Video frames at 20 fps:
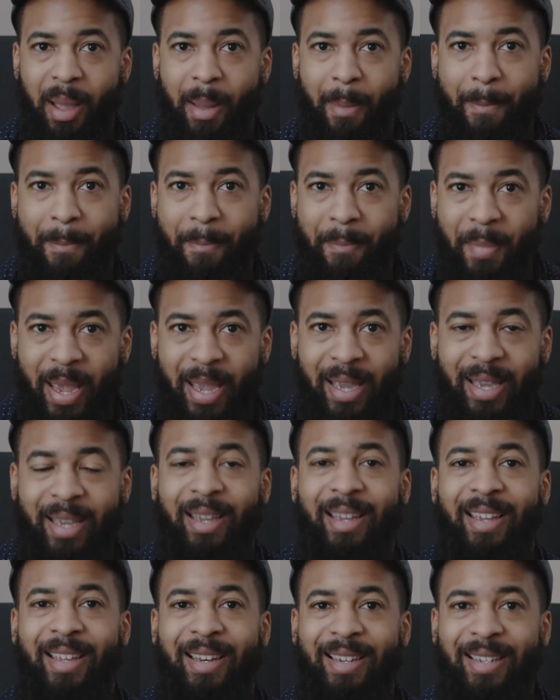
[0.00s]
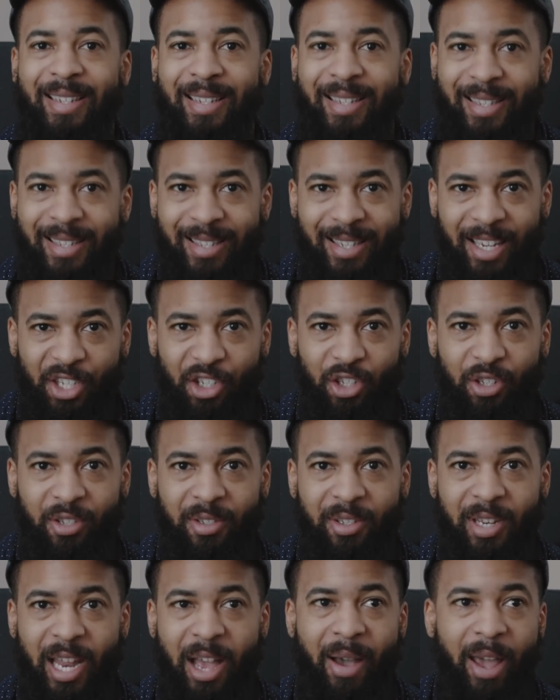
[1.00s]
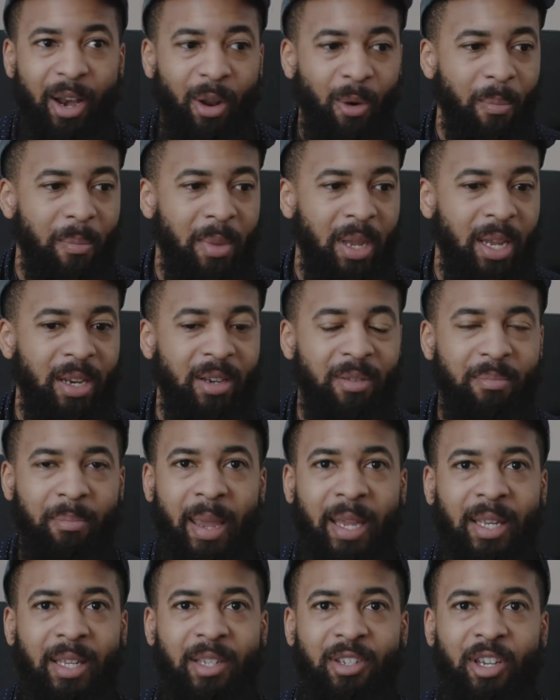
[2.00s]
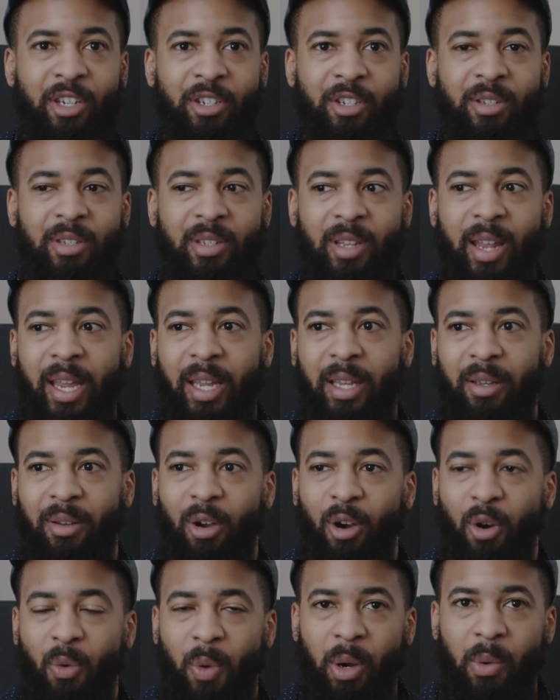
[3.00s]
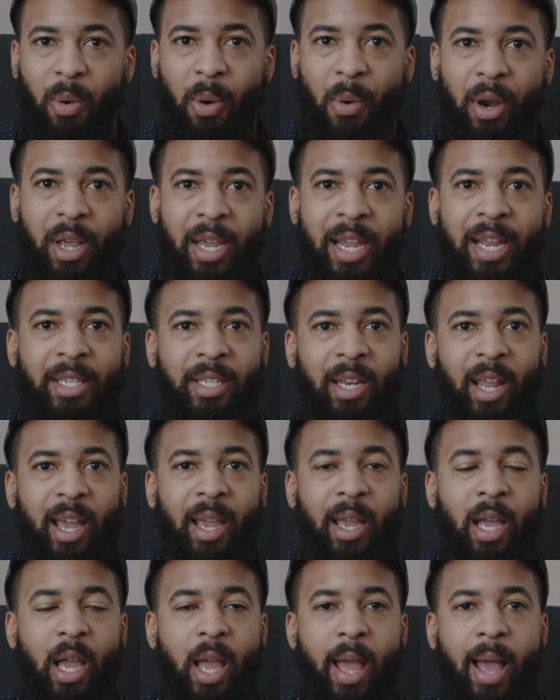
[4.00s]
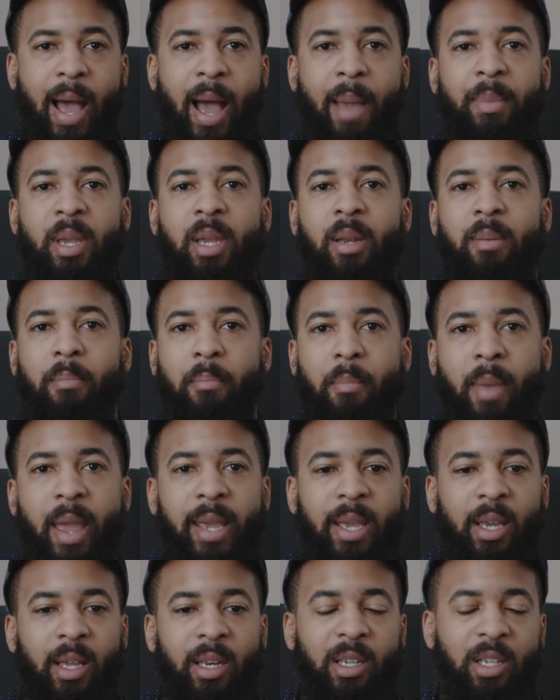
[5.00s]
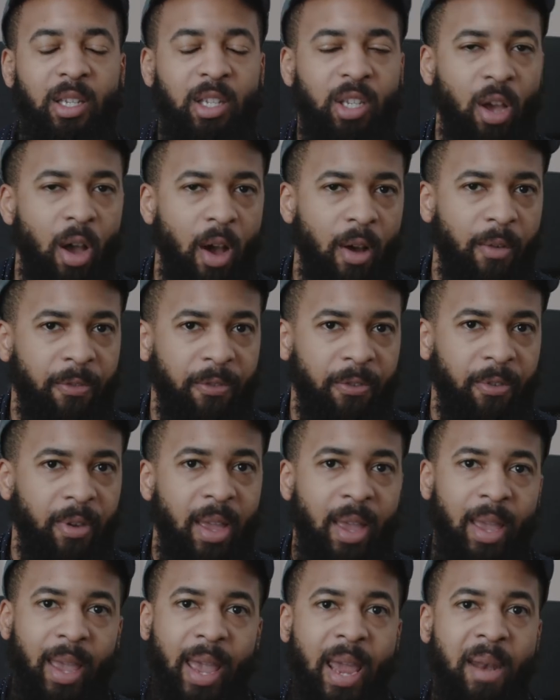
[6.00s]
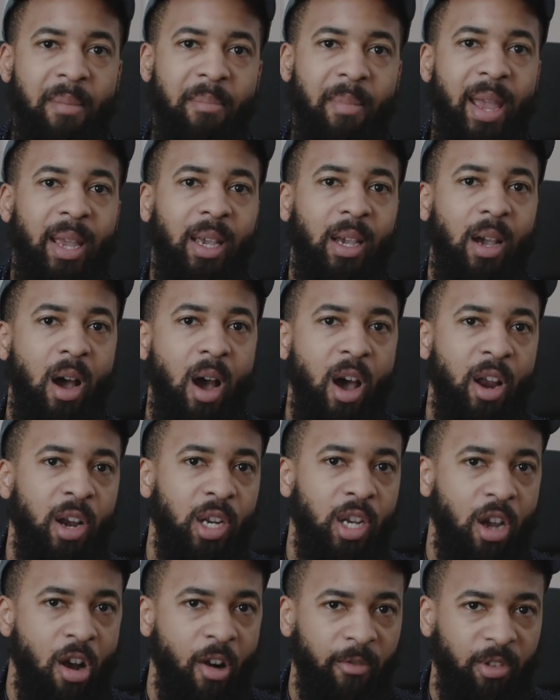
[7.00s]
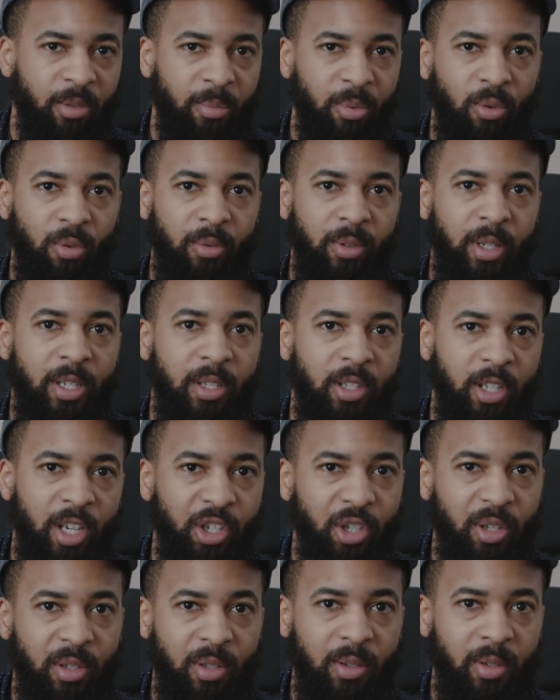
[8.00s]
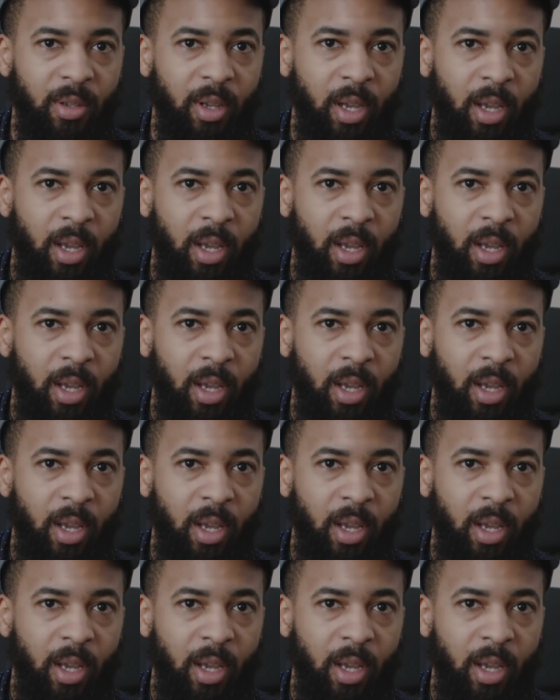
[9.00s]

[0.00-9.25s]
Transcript: Make decisions. Now, I don't mean make decisions like, oh, what do I want to eat today? I mean make tough and make uncomfortable decisions.